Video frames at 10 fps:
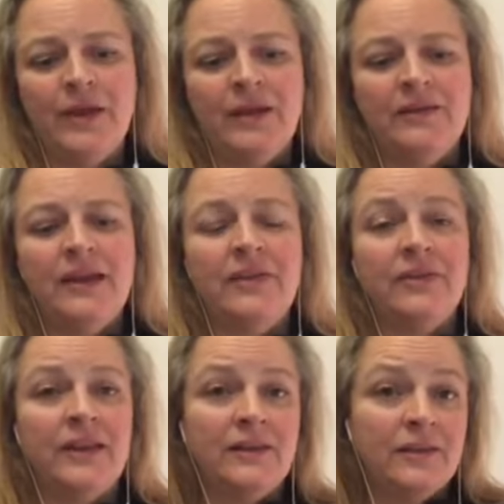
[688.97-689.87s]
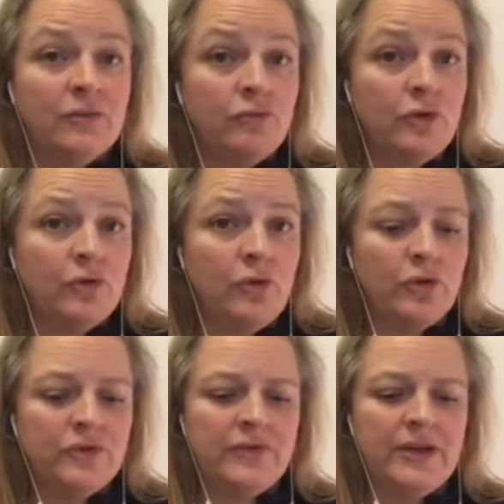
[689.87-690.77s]
to get into the root
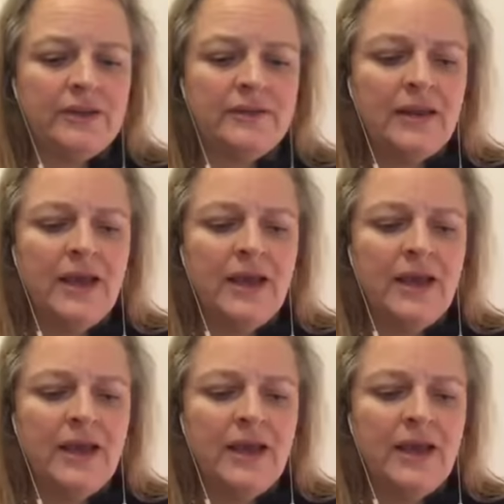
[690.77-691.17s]
cause of it.